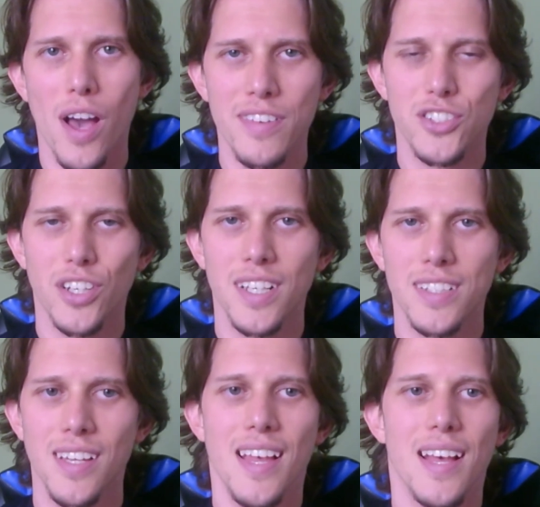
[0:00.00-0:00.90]
have
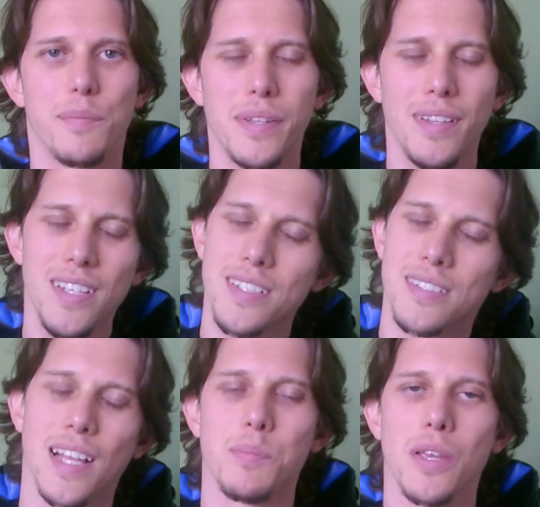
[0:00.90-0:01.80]
enjoyed.
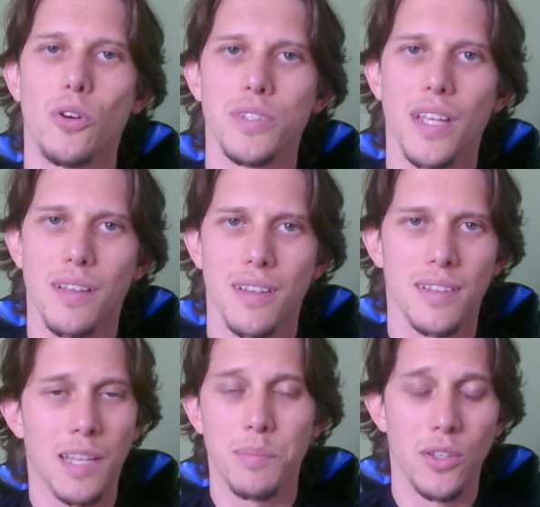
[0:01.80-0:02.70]
Please let me
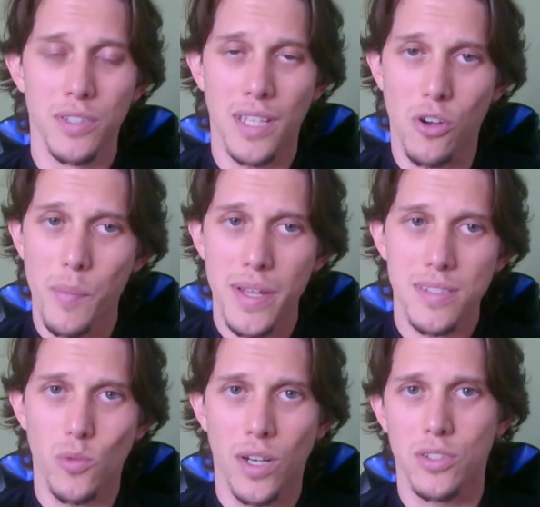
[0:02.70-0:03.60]
know in the
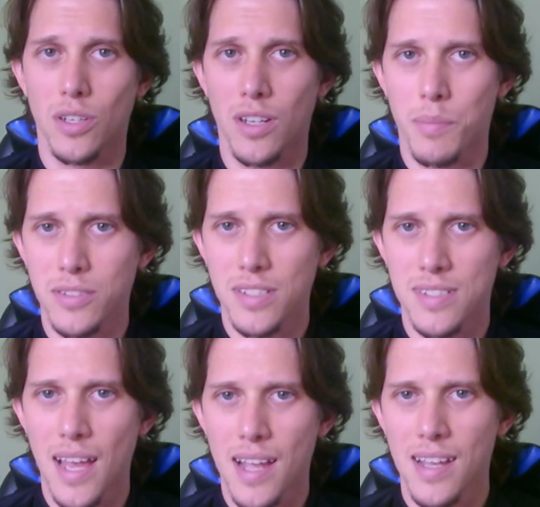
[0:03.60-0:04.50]
comments what you thought about this
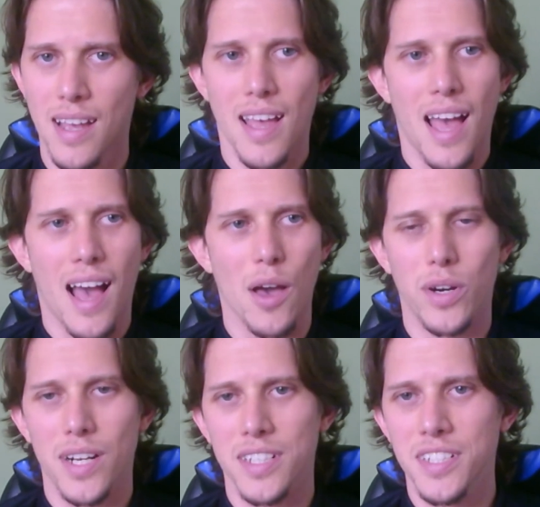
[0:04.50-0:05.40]
deck. I
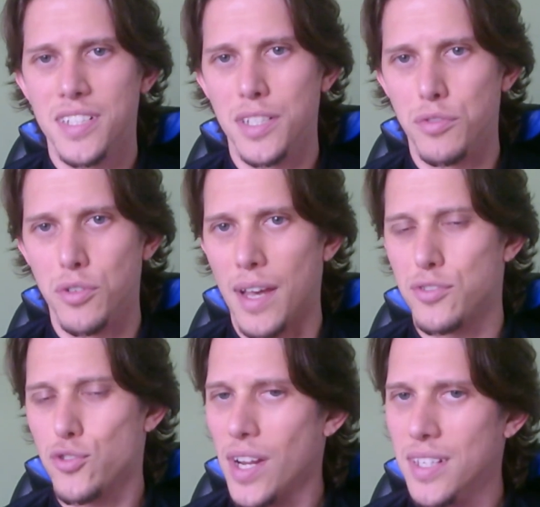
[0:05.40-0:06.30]
want to hear if you
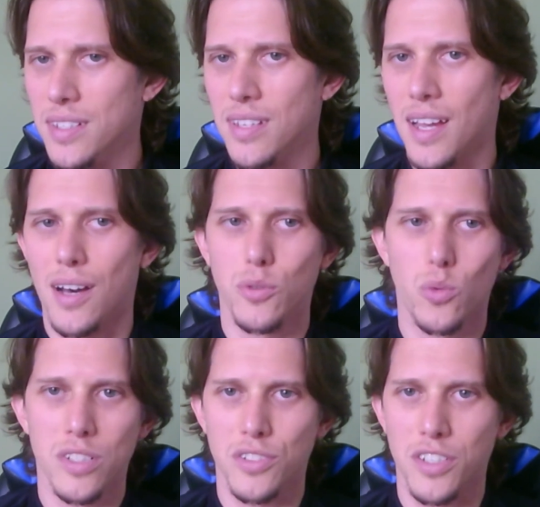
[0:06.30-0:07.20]
have tried it, how
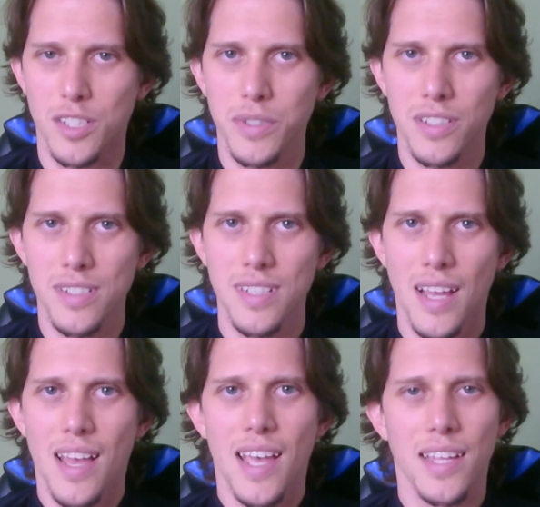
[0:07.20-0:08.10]
was your experience,
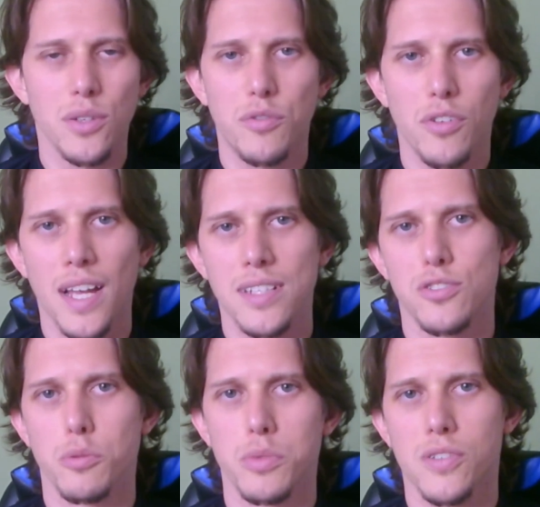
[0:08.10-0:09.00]
and don't forget to
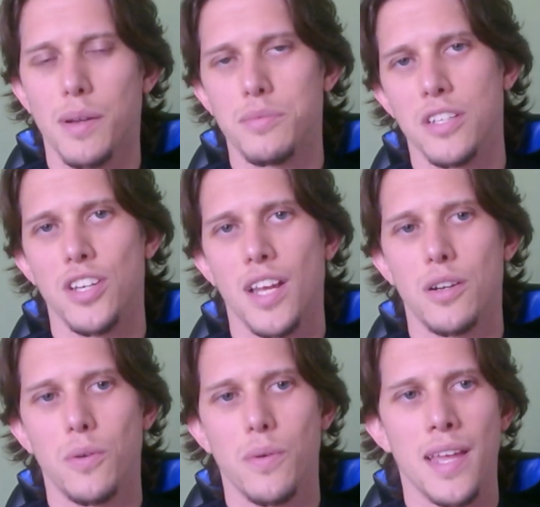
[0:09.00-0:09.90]
subscribe to the
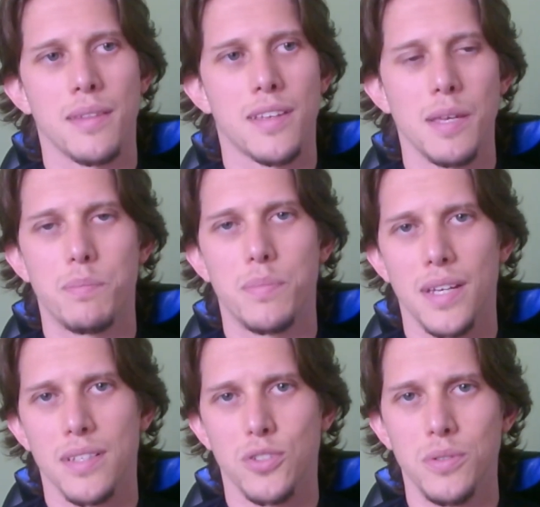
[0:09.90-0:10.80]
channel and keep
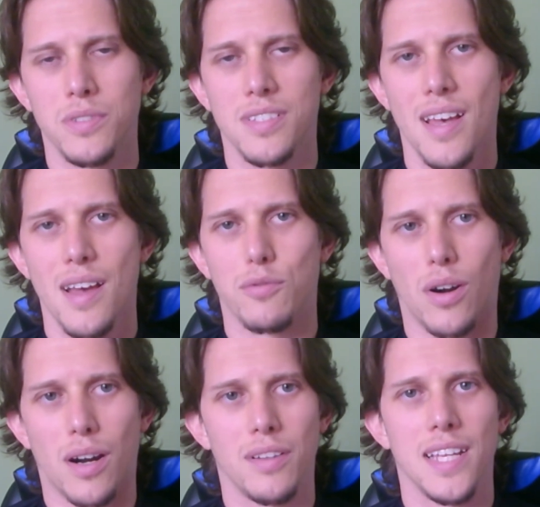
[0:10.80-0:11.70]
tuned for
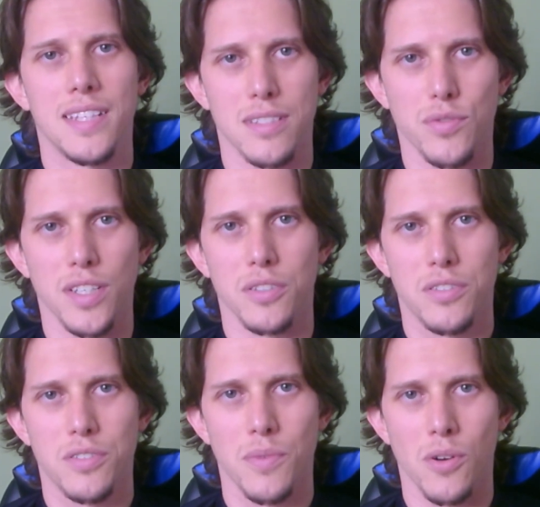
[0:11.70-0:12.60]
our latest
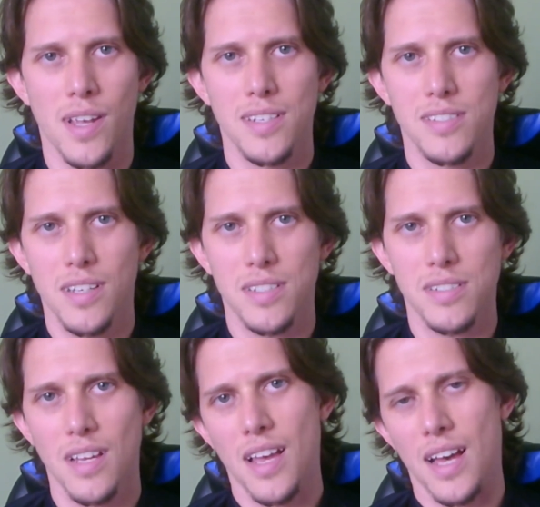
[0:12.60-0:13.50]
videos. Okay,
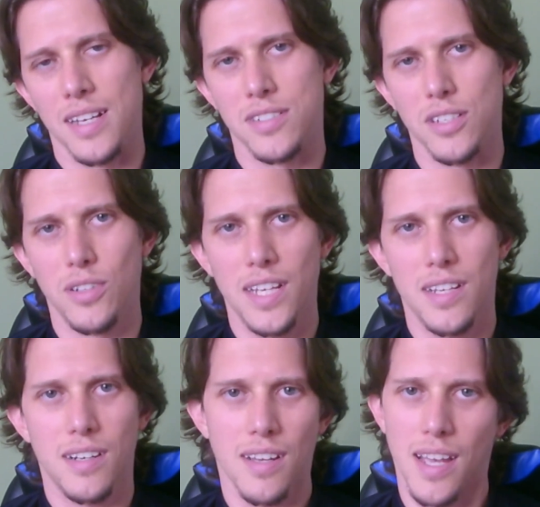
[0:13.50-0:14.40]
Seekers? I see you
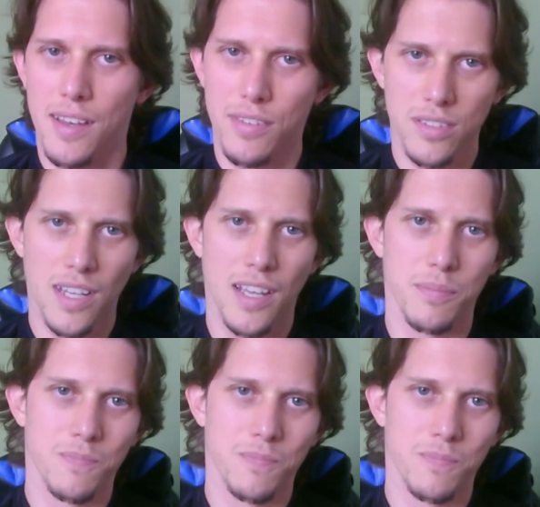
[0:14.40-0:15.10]
later, have a good time!